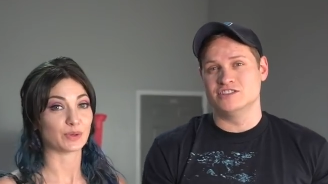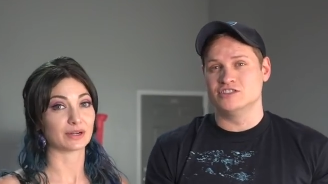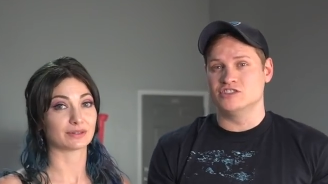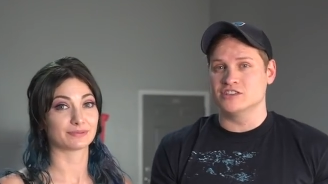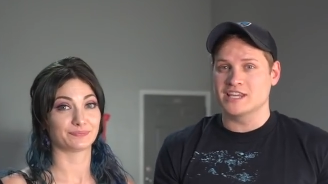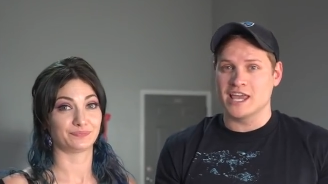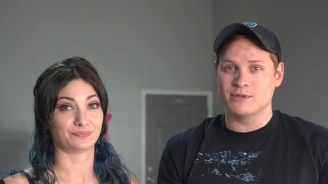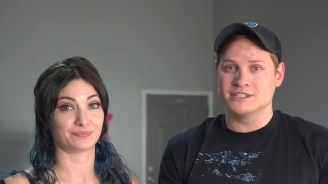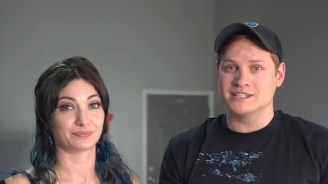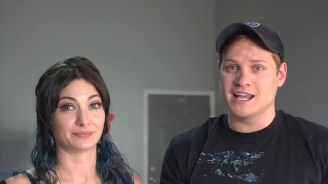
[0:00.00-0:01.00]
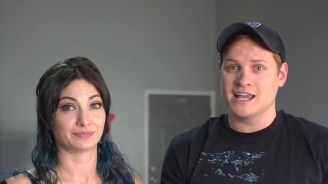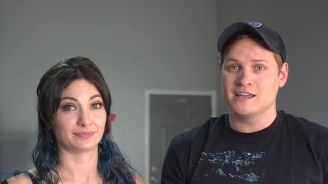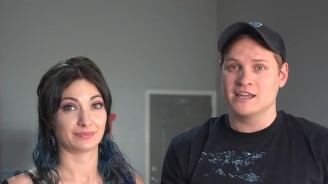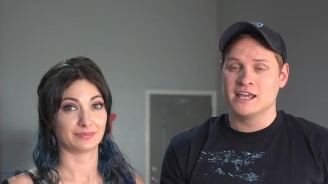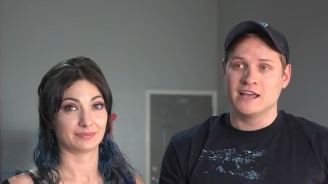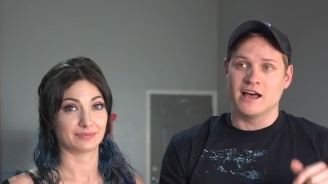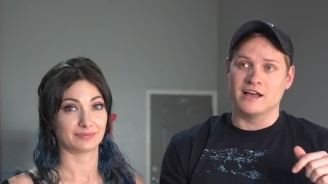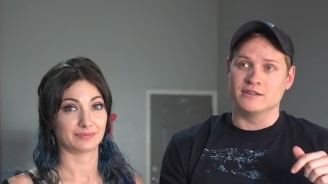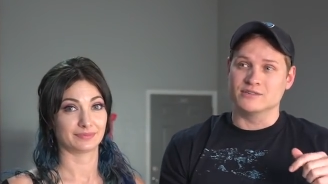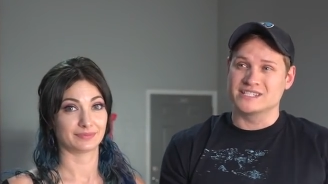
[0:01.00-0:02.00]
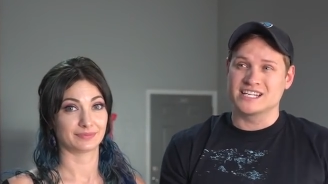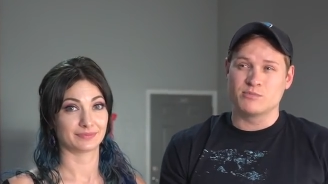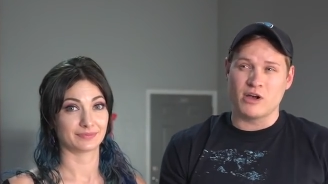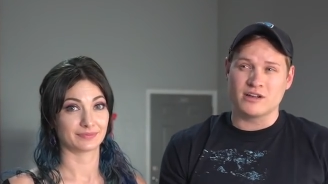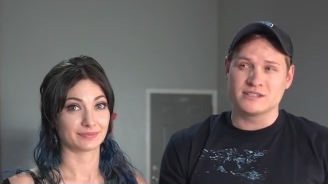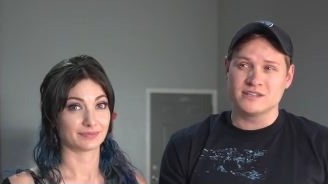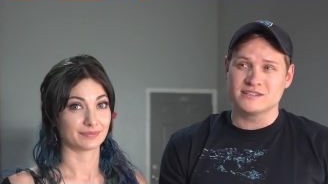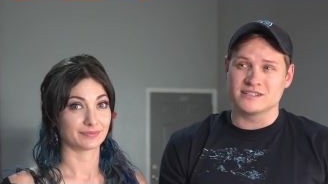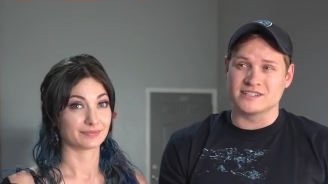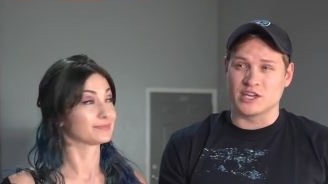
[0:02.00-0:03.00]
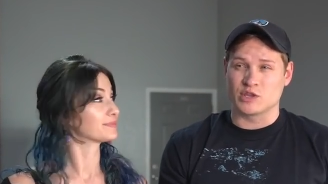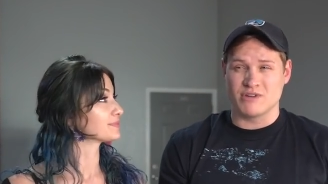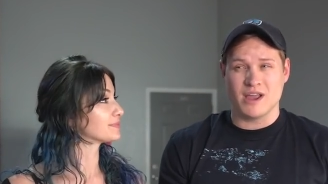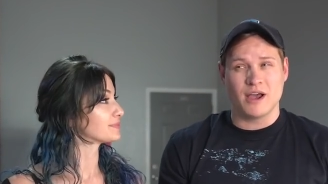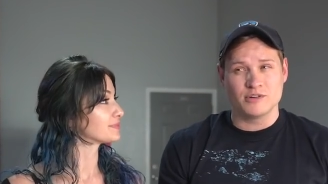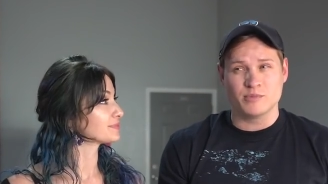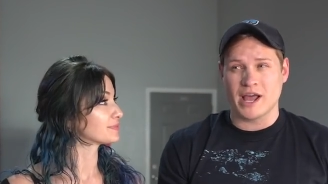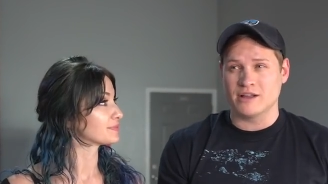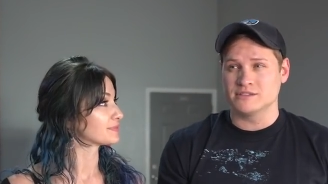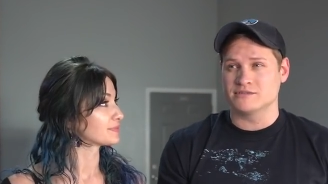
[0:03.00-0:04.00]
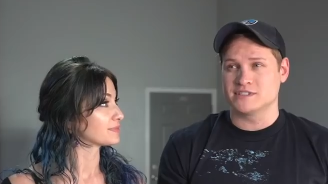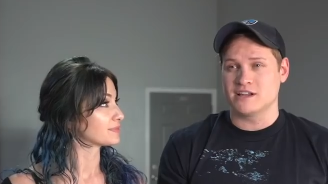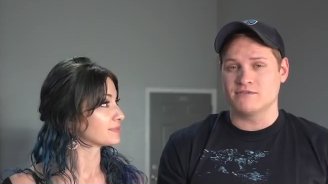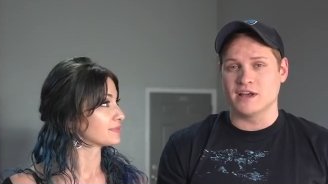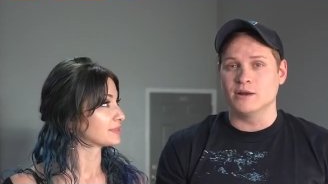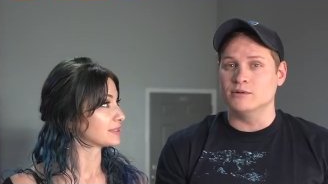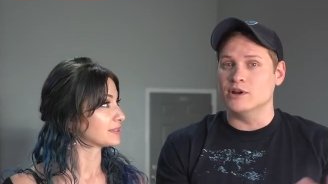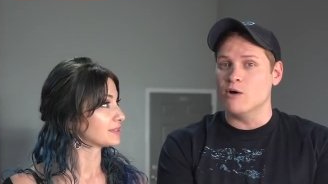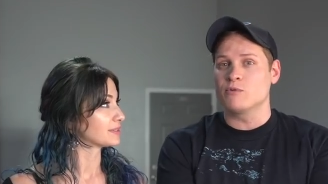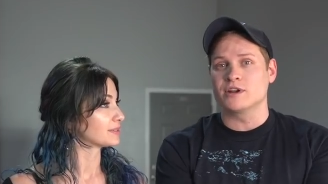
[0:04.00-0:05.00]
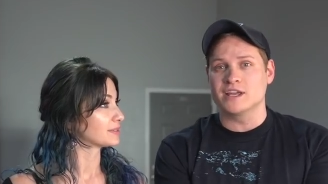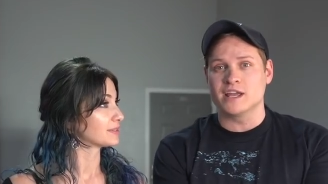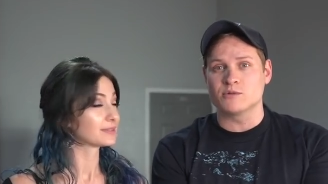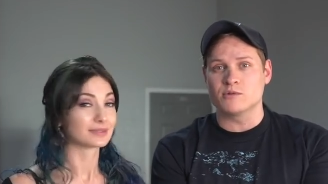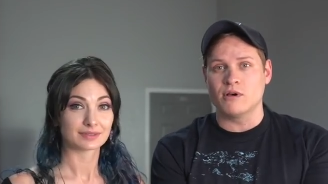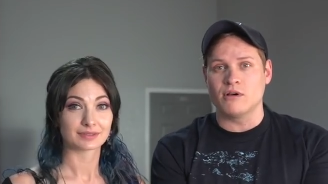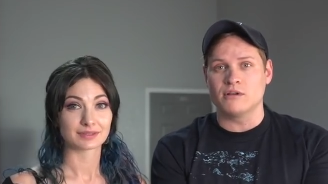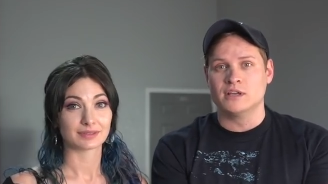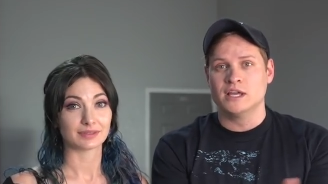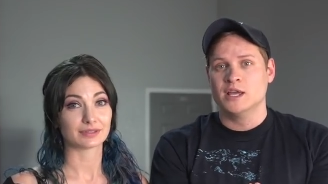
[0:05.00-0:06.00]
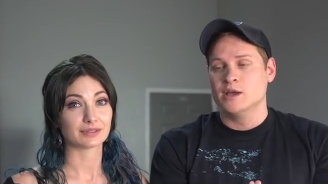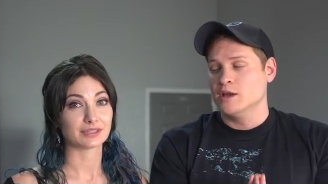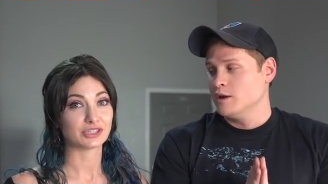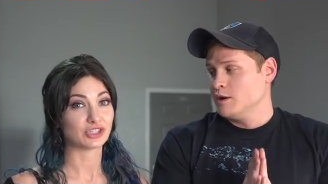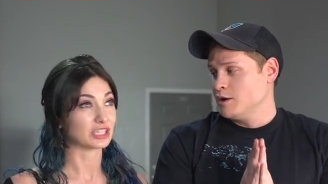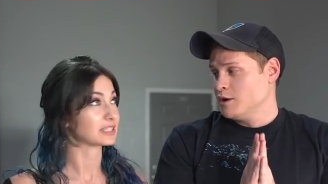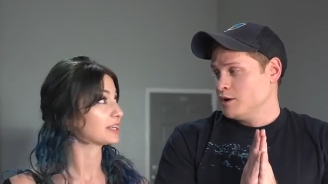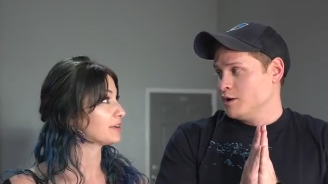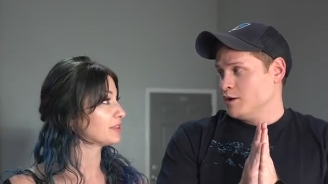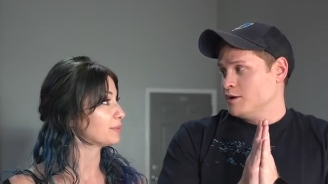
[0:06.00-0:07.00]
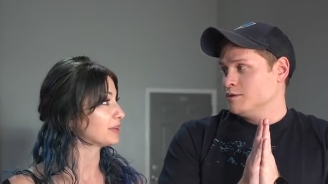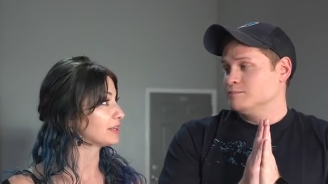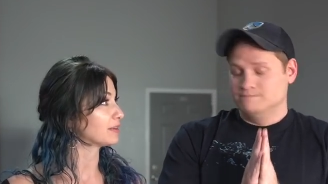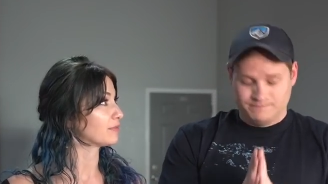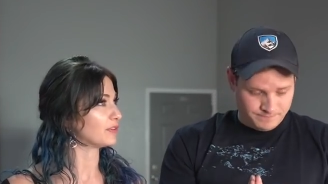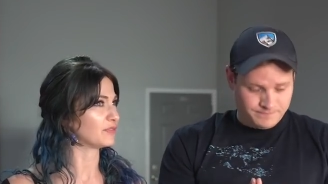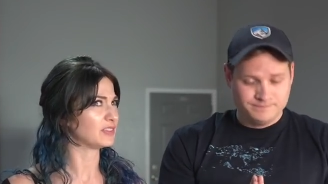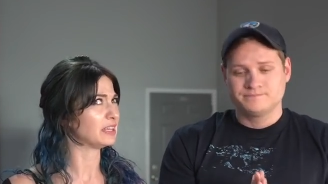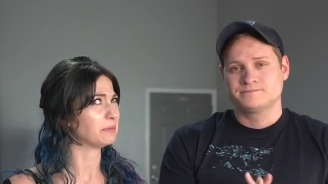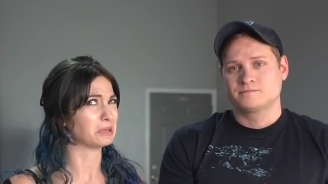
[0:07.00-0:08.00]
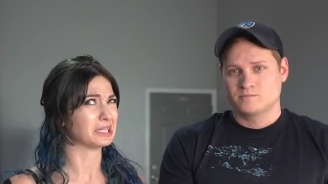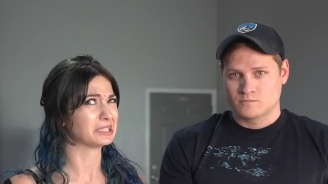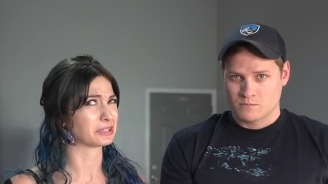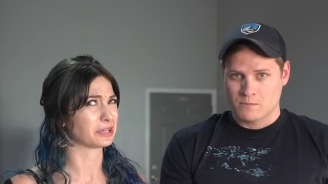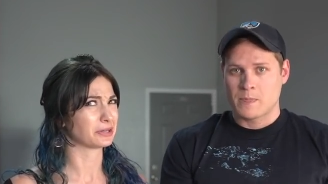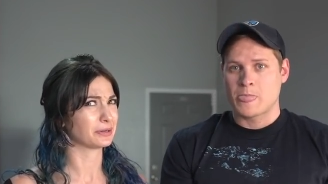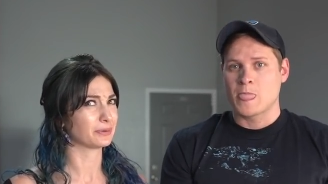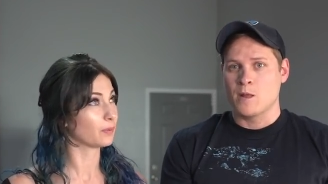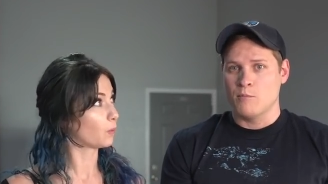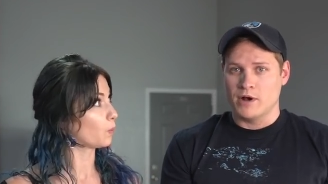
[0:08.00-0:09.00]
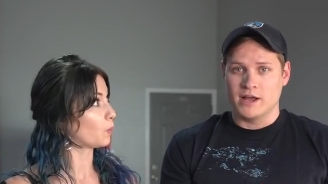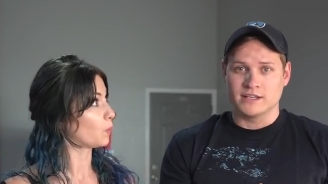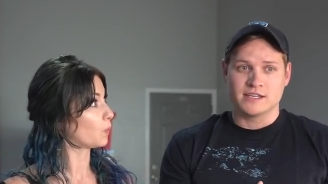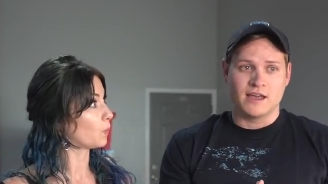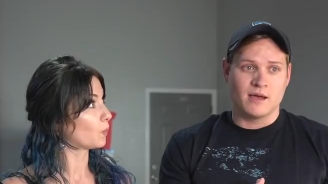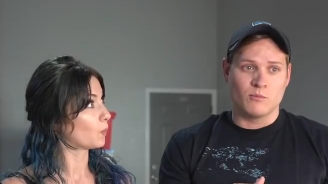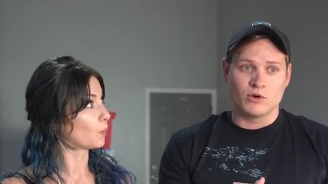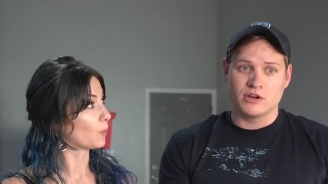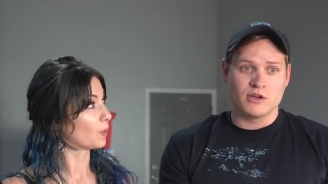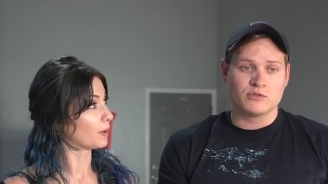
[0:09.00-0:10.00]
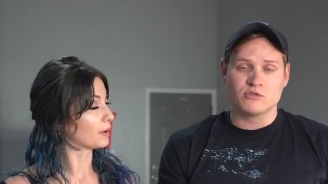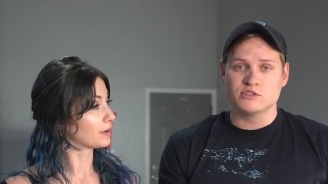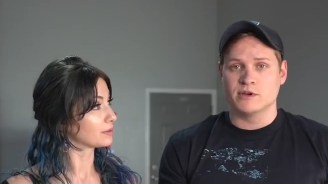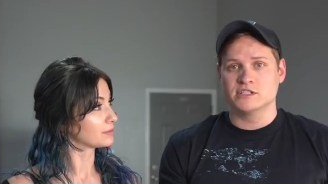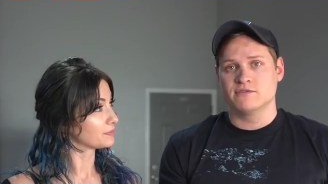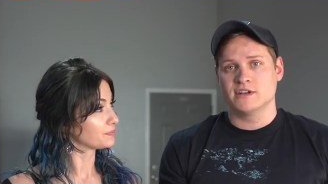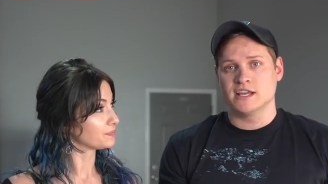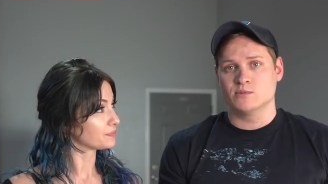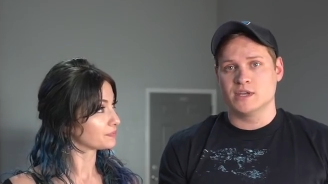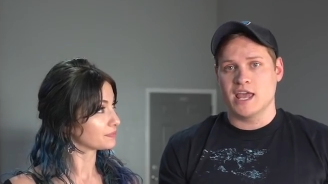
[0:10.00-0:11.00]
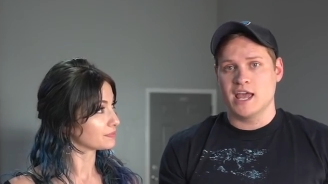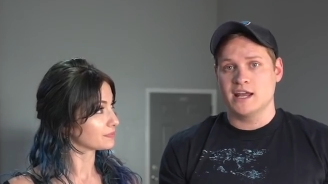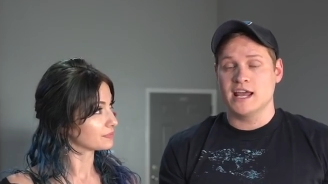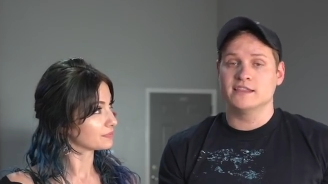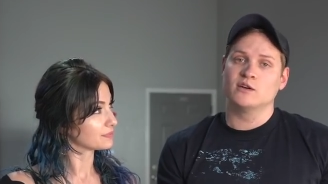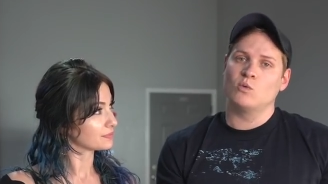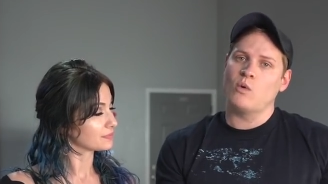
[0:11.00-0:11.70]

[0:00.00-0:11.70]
Speaker 1: that just came in today. Uh, there's six boxes. It's like 300 pounds of stuff. I don't know if we're going to get through it all.
Speaker 2: Literally just carried them in mm -hmm. 15 minutes ago.
Speaker 1: But um, we're going to go through as much of it as we can. And then